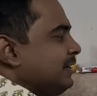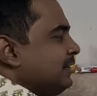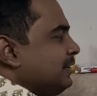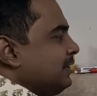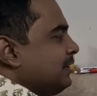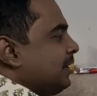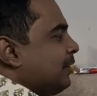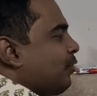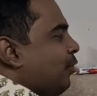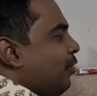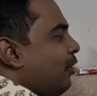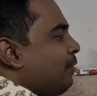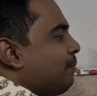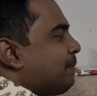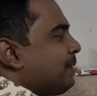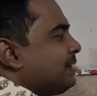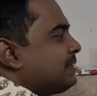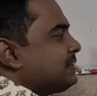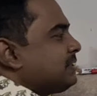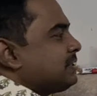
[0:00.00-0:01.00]
the call
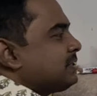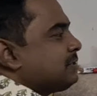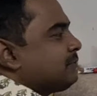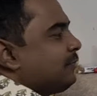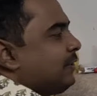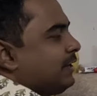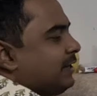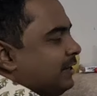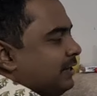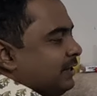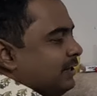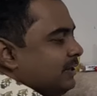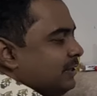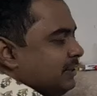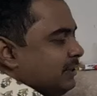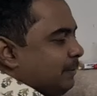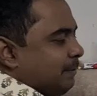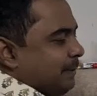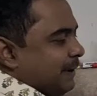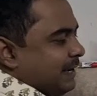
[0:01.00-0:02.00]
prices, when
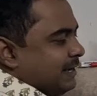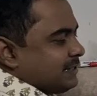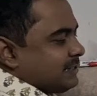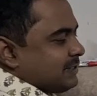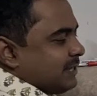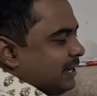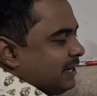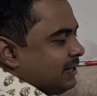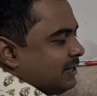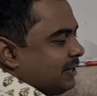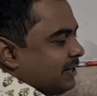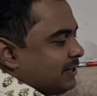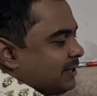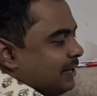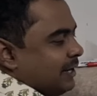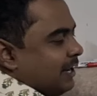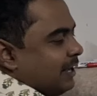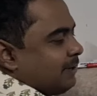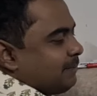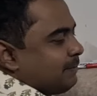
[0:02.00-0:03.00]
the base, right,
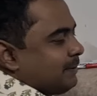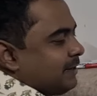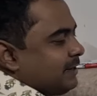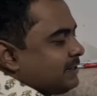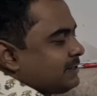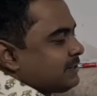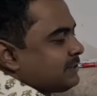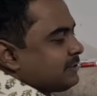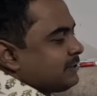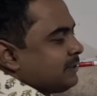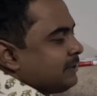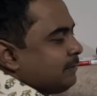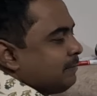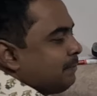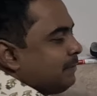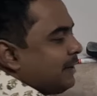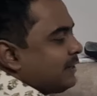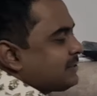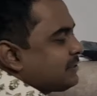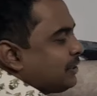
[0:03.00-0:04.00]
underlying base
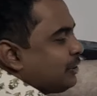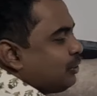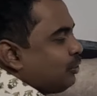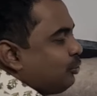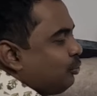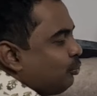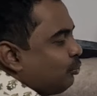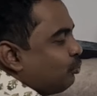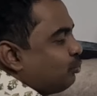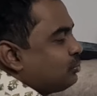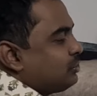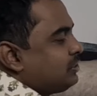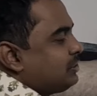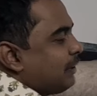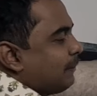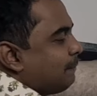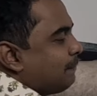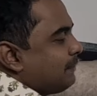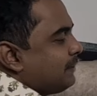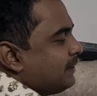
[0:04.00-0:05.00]
makes a huge
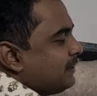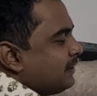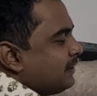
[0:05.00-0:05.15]
jump.